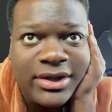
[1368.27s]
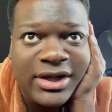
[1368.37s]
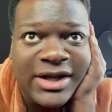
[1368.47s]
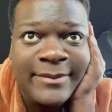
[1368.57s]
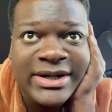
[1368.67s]

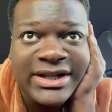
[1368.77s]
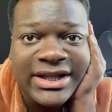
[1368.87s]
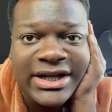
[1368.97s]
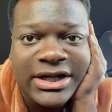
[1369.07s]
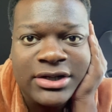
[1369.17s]
I'm ready to
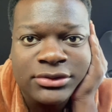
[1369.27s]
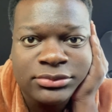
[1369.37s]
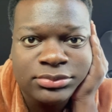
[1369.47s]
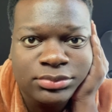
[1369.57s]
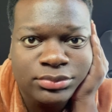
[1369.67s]
lay
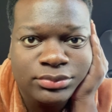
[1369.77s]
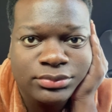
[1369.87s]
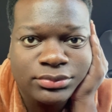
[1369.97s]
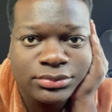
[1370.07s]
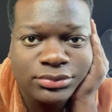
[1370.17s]

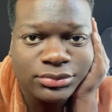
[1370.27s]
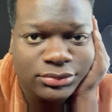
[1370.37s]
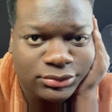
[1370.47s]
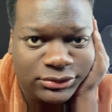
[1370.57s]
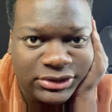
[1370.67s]

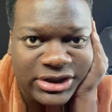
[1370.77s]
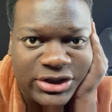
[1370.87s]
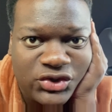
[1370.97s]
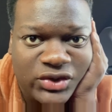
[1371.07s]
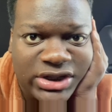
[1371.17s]
down
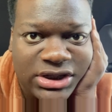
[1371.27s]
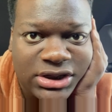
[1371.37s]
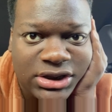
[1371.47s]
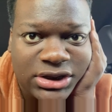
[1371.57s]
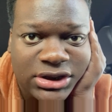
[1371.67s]
and drink
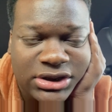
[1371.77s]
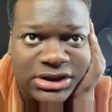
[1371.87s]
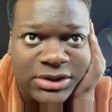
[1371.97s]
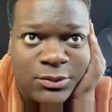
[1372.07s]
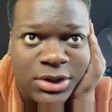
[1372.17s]

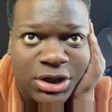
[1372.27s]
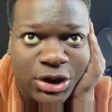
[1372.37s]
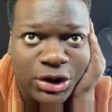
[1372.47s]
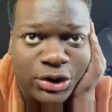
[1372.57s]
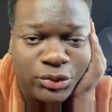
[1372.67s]
some water.